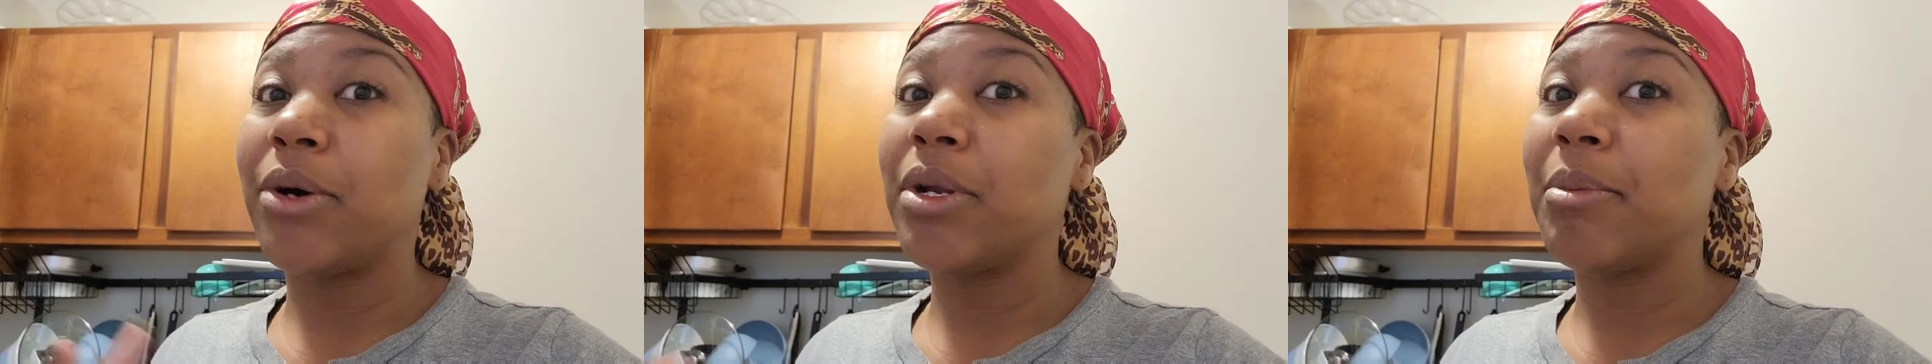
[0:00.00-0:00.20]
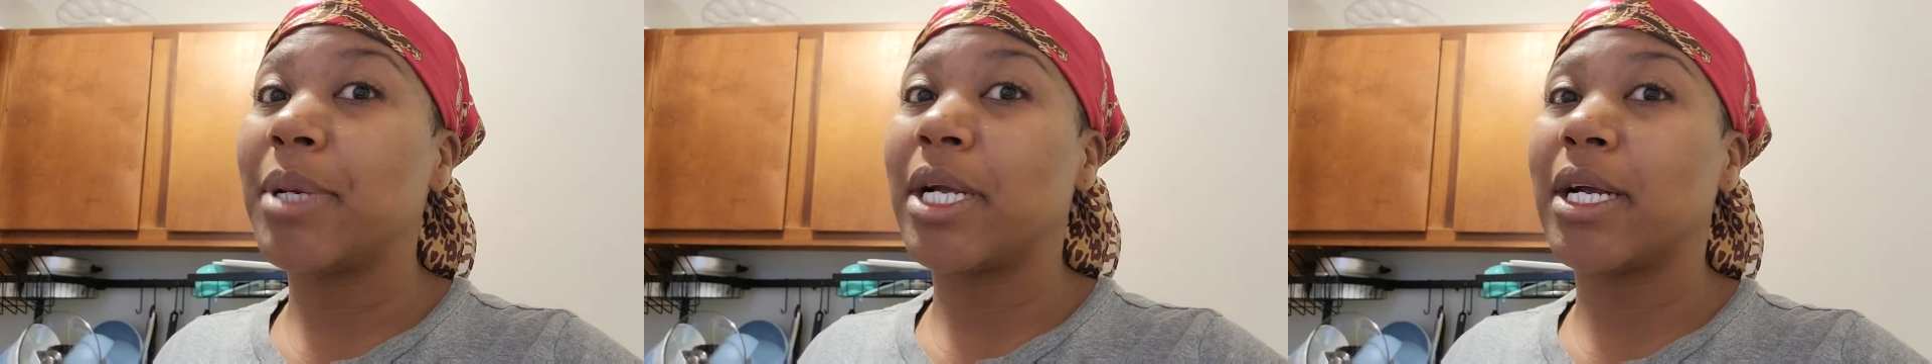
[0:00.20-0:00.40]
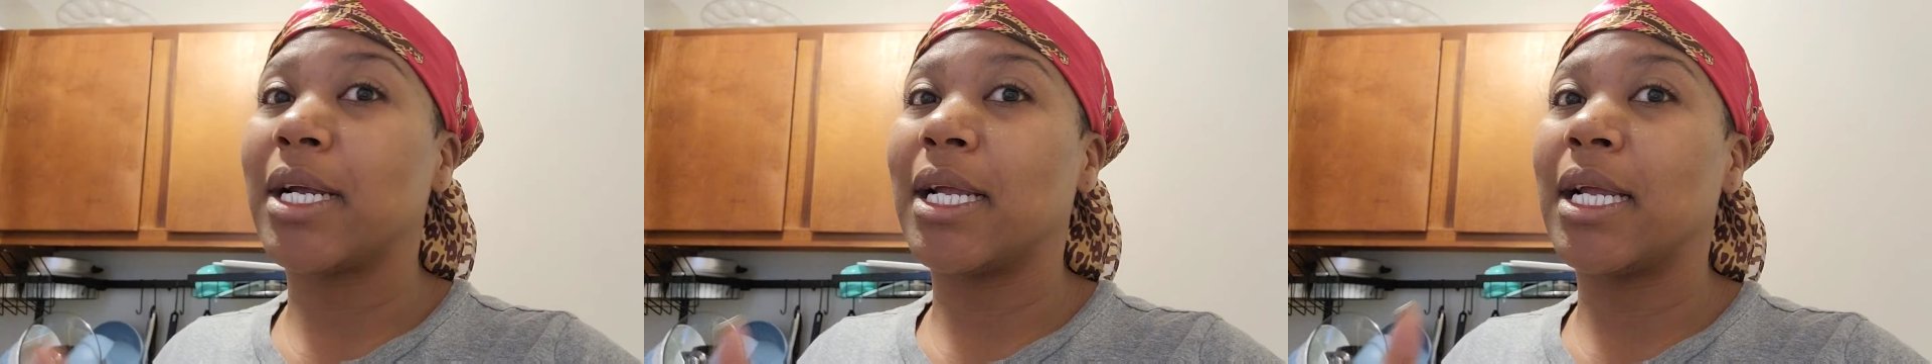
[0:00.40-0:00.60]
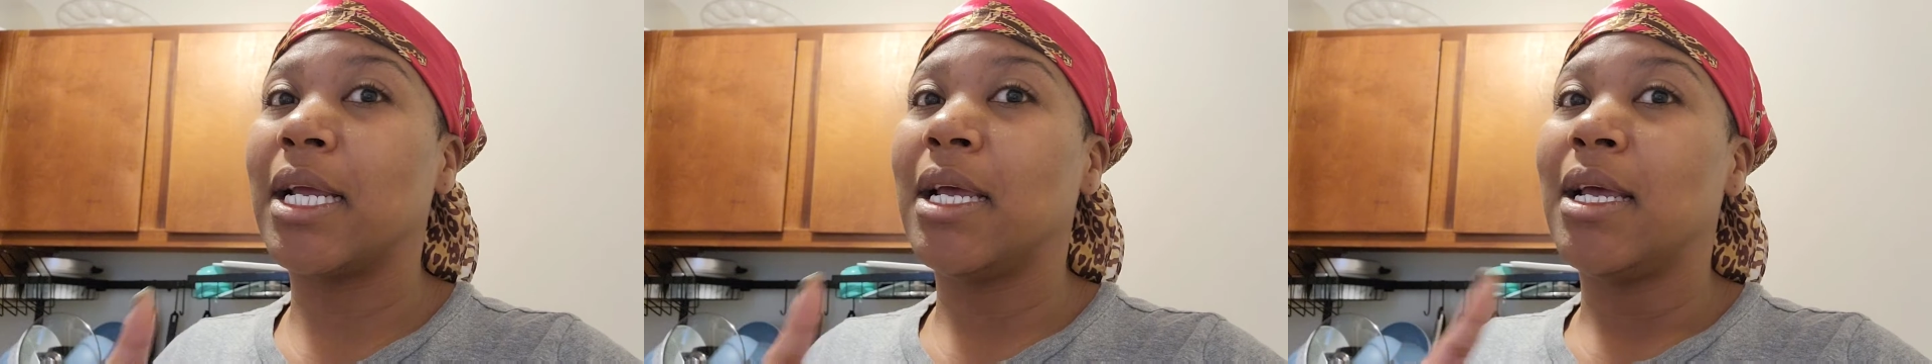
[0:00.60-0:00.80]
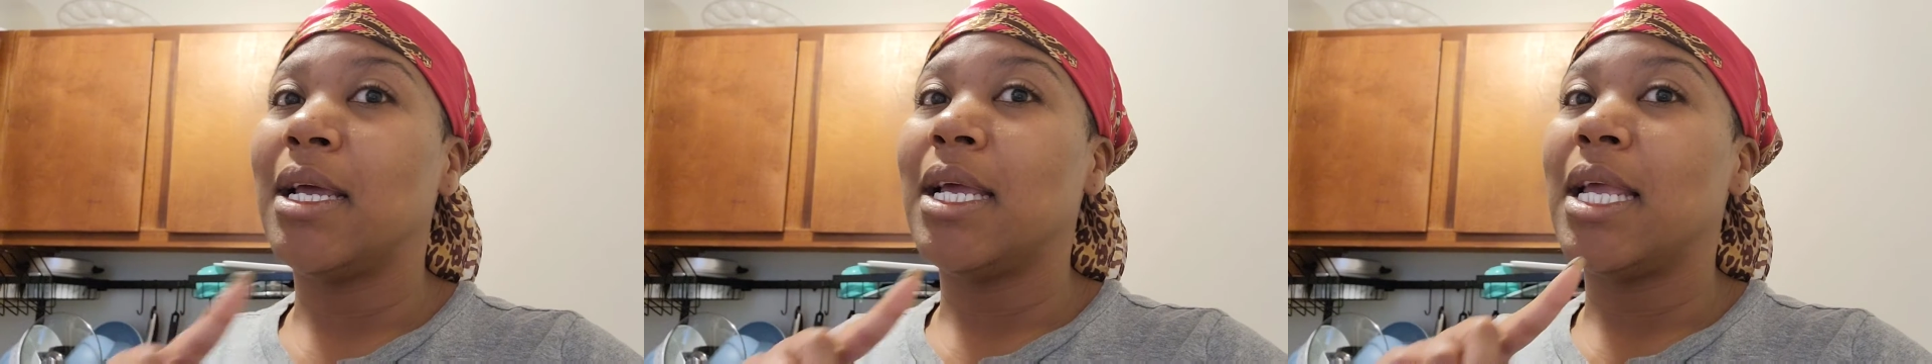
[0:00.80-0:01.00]
Elderberry
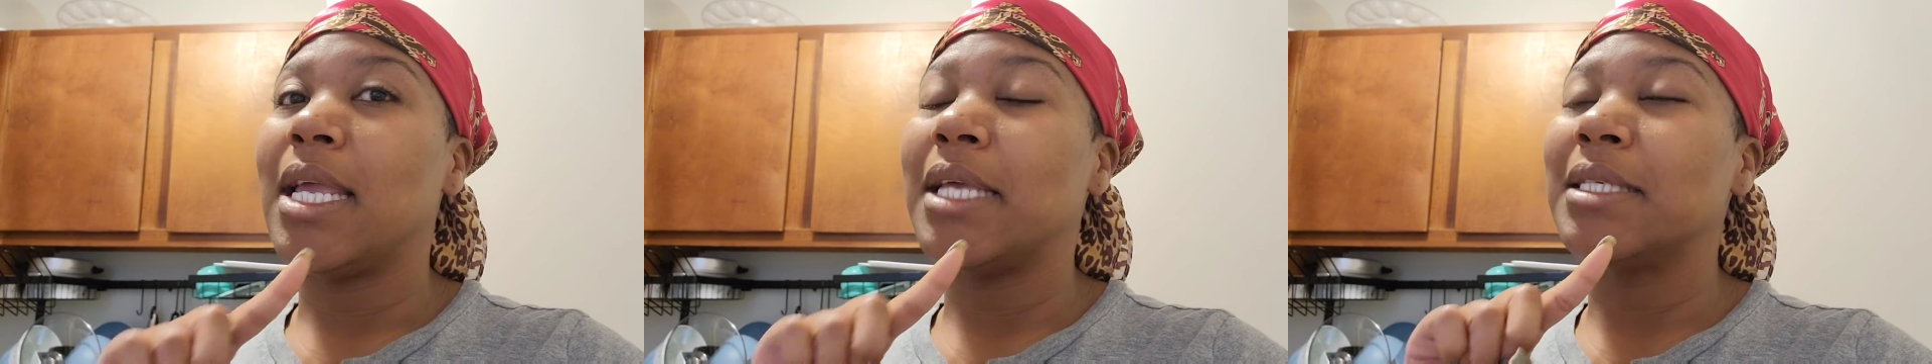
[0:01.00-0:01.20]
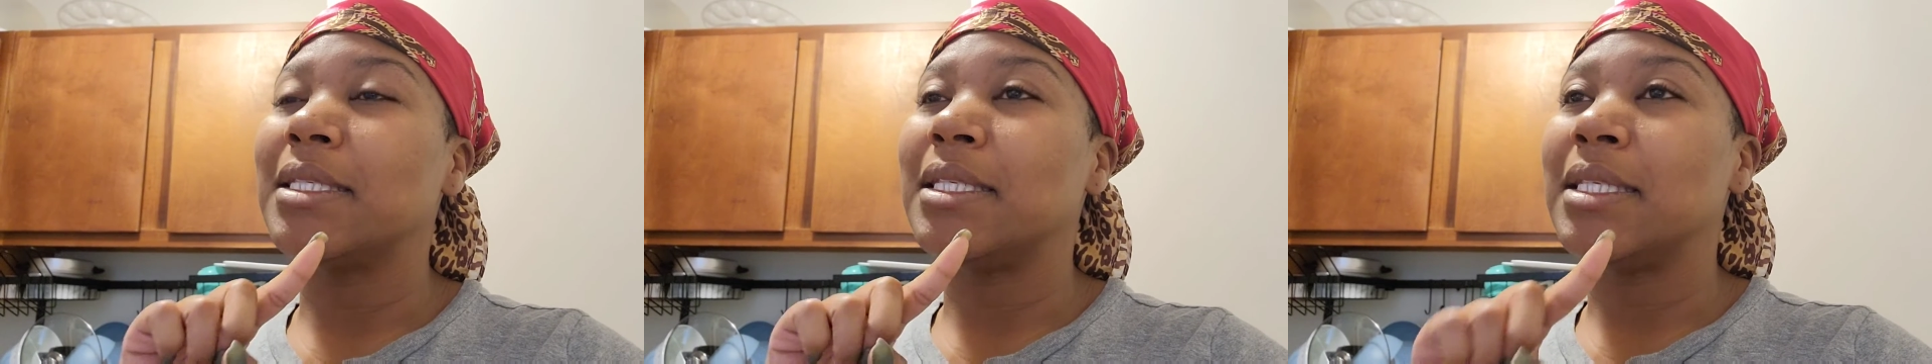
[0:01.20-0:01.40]
is